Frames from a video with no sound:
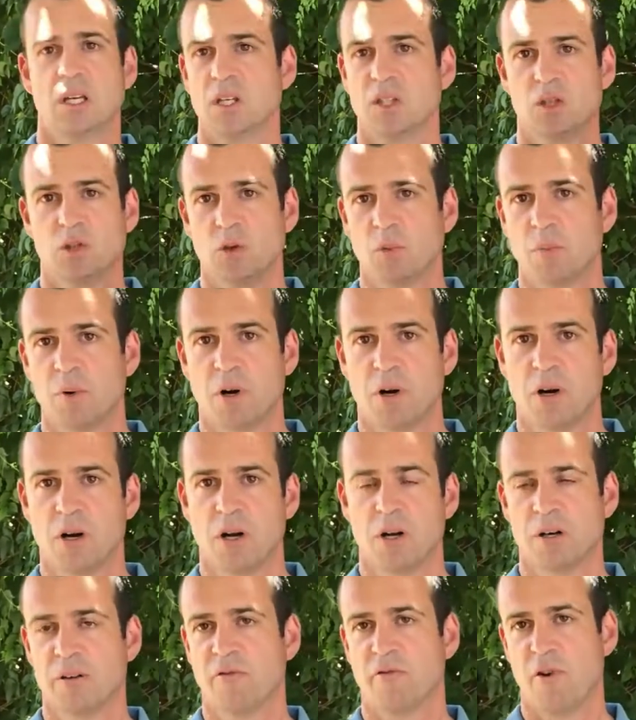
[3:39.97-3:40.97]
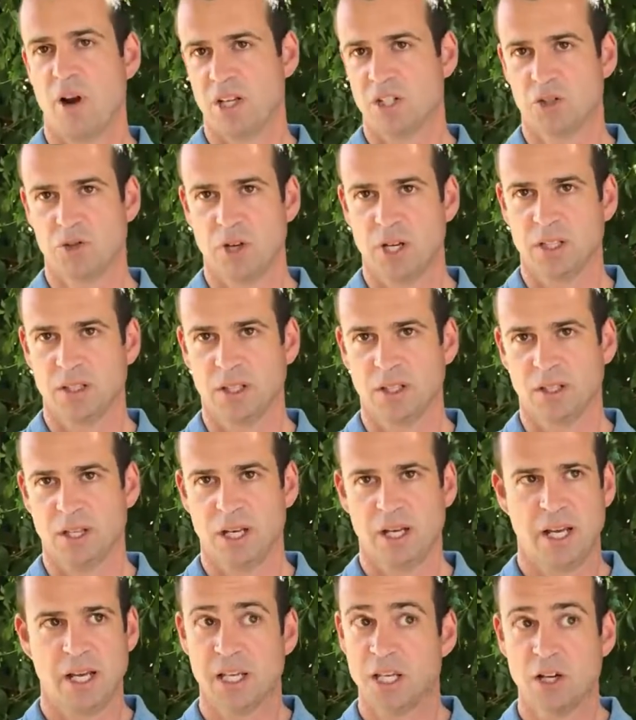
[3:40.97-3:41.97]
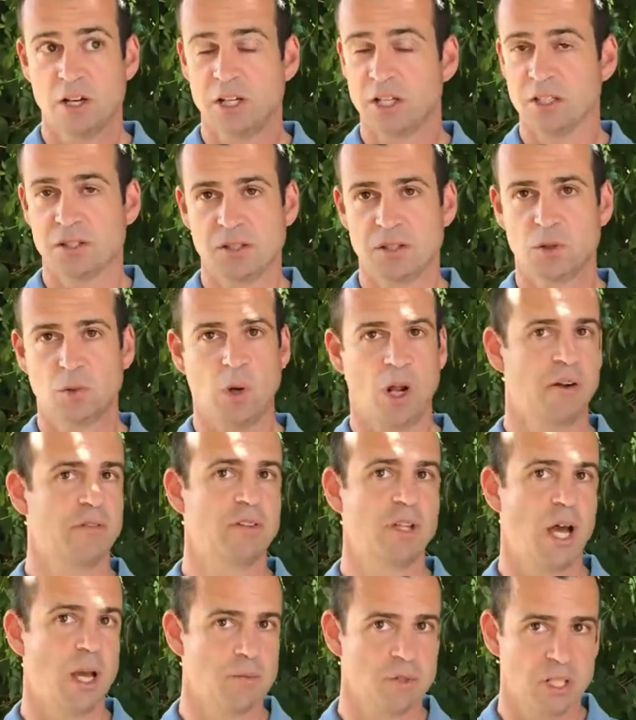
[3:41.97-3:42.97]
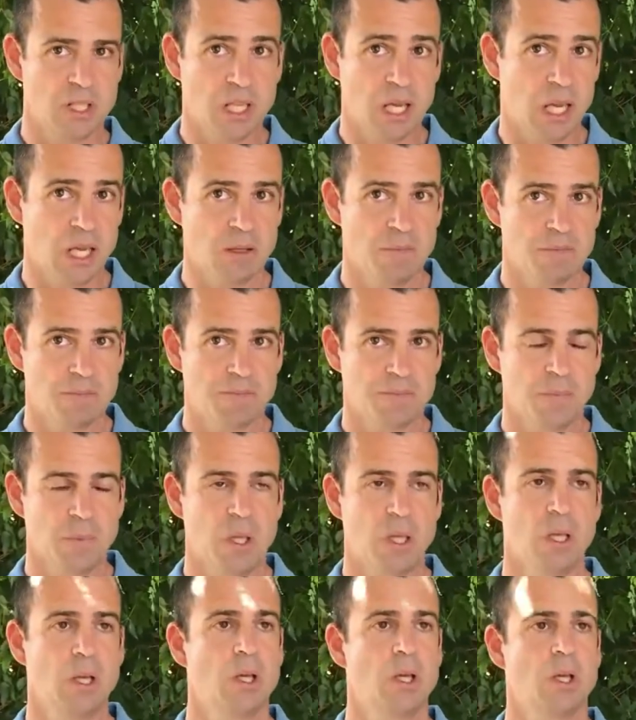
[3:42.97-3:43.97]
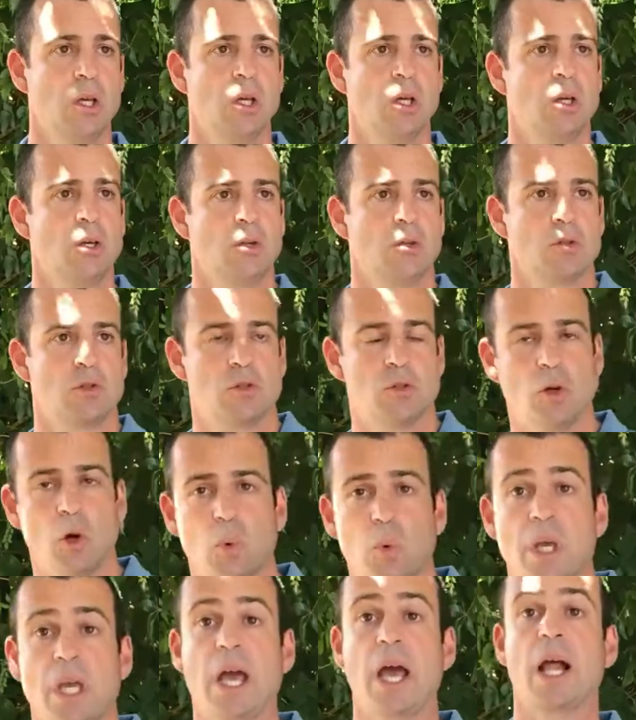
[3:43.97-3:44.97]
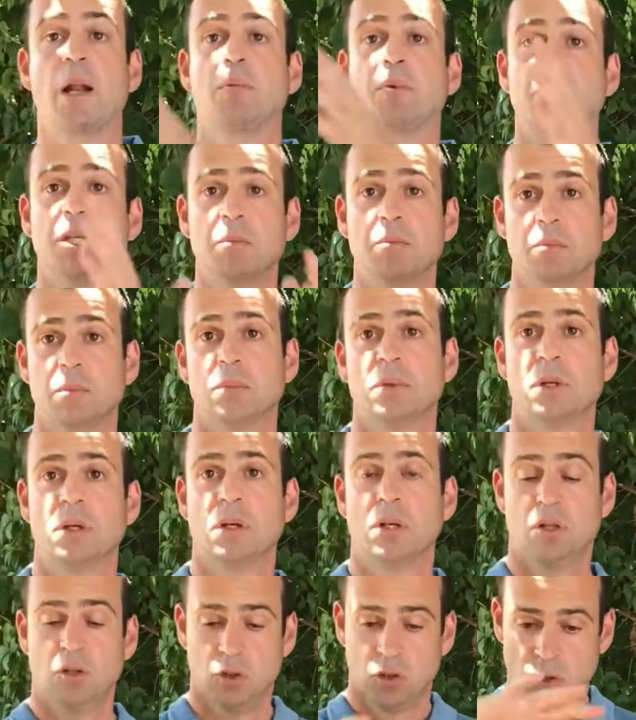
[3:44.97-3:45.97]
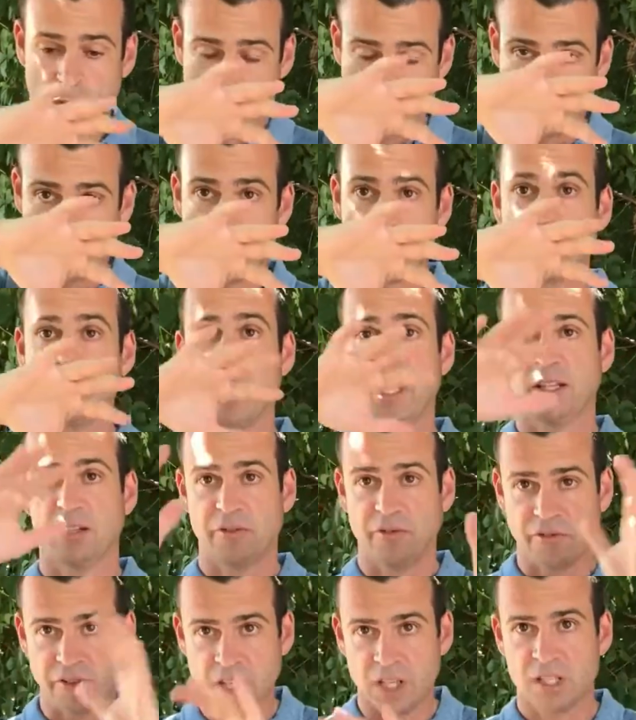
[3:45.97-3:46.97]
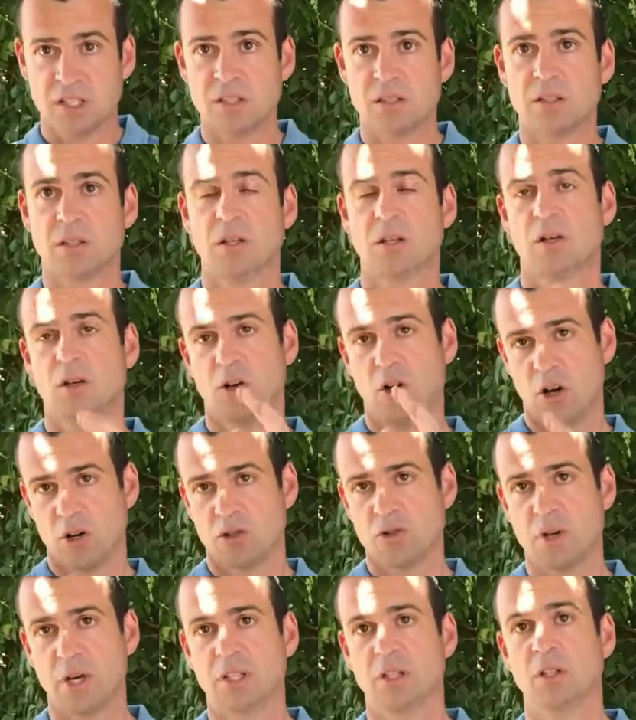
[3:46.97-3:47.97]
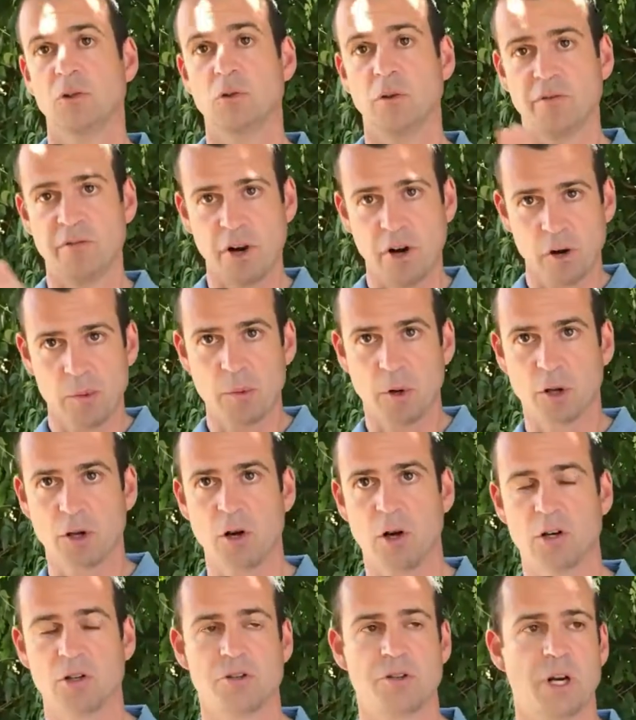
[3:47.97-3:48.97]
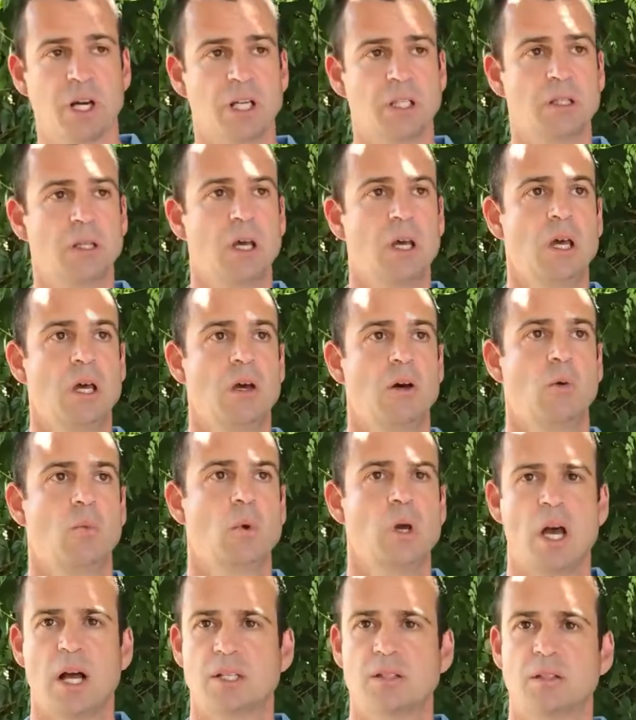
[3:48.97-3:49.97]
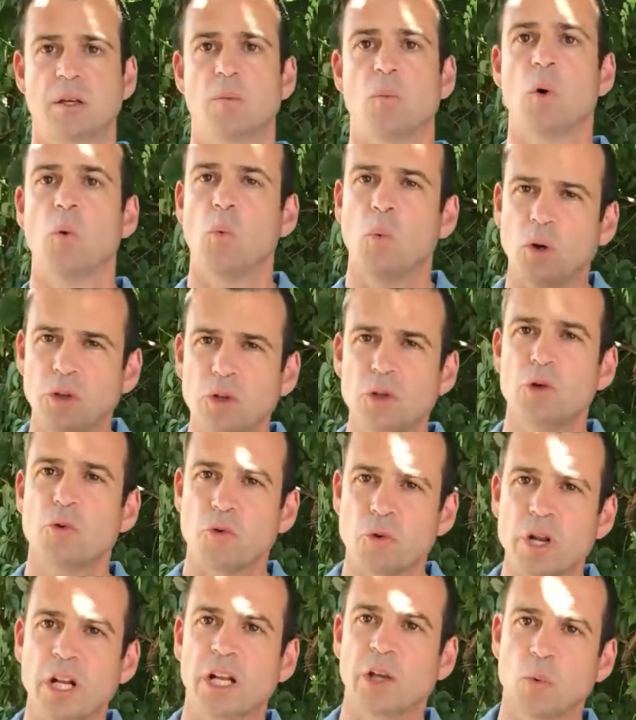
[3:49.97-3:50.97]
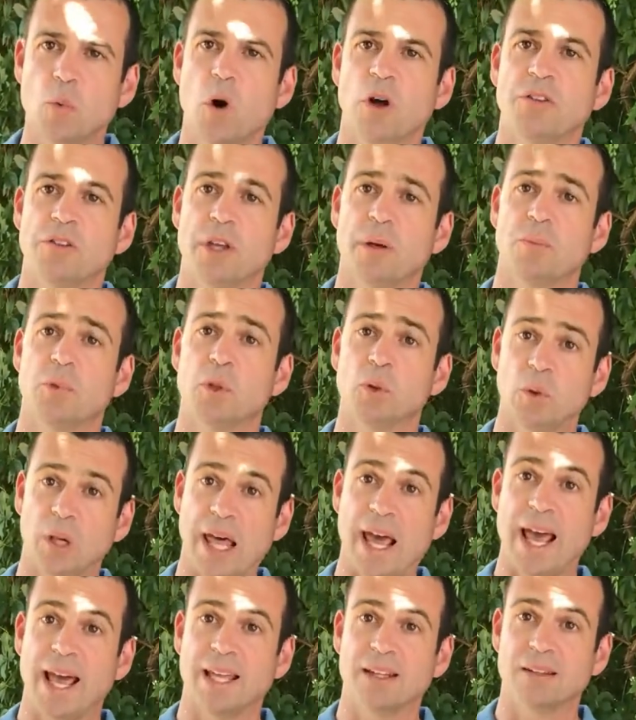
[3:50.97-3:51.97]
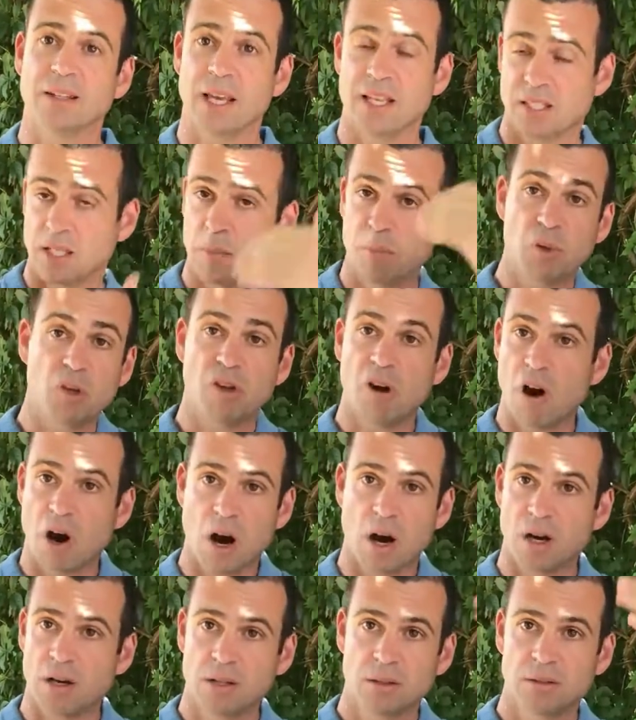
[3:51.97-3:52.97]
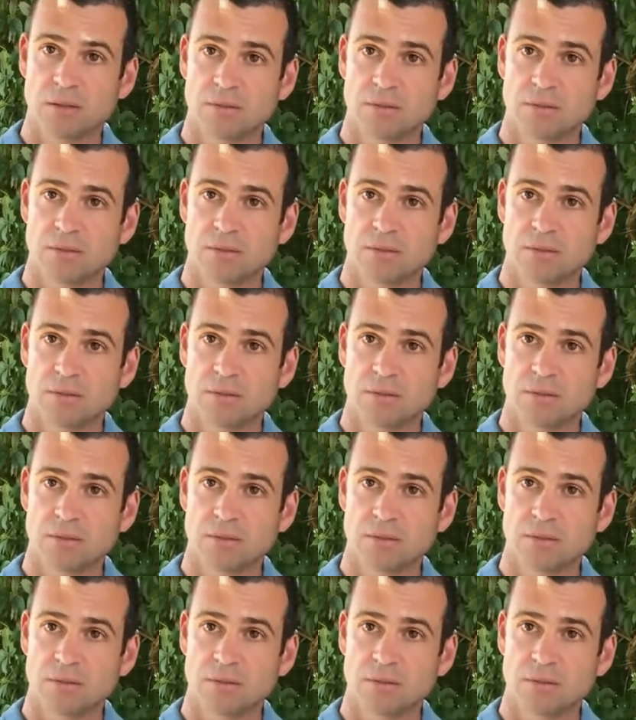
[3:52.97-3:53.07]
is super frustrated. And I hear this 12 times a day. So we helped him turn that fixed contract into a variable contract. We asked them, what do you really want them to land as a PR